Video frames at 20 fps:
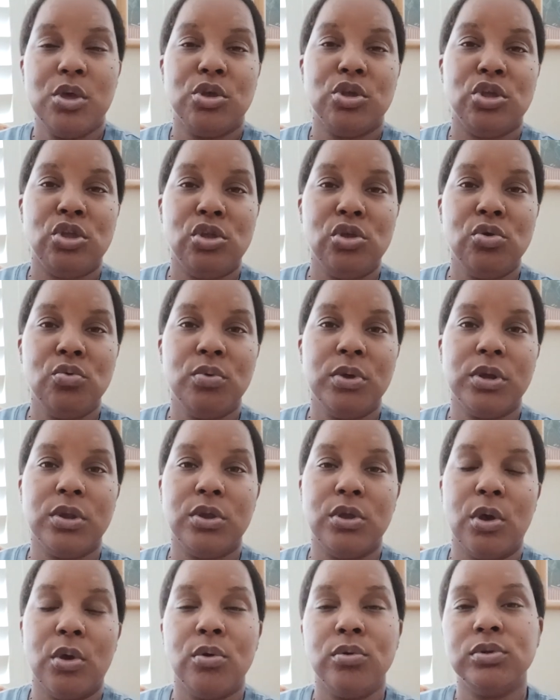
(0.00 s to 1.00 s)
you would
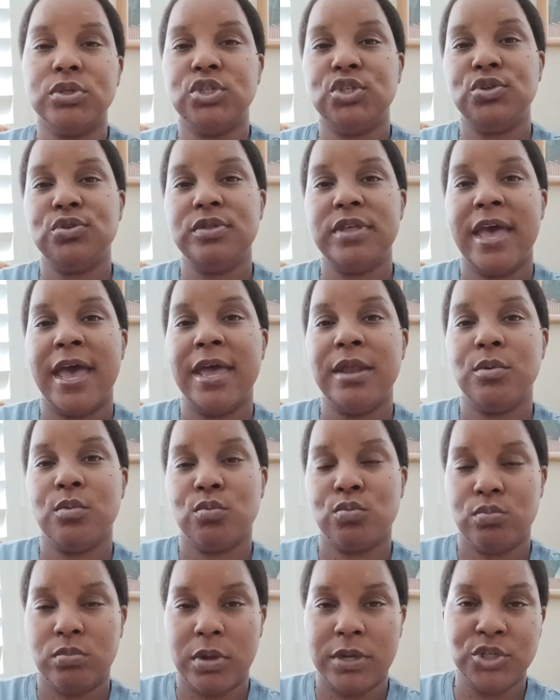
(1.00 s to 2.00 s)
go to
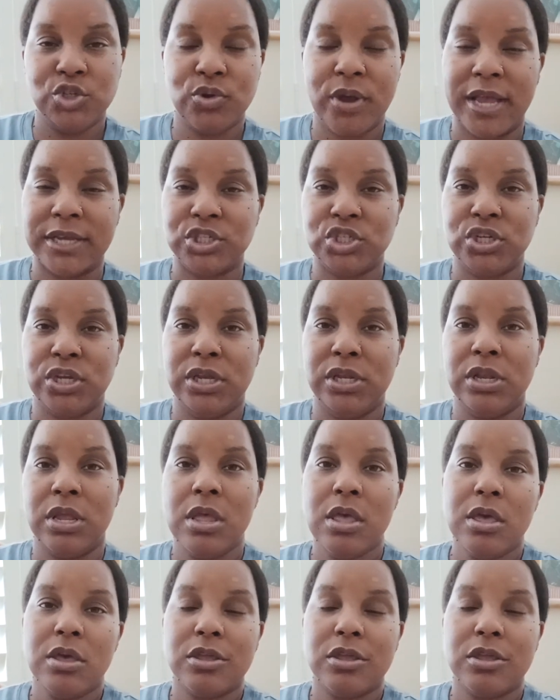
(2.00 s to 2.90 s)
that attraction,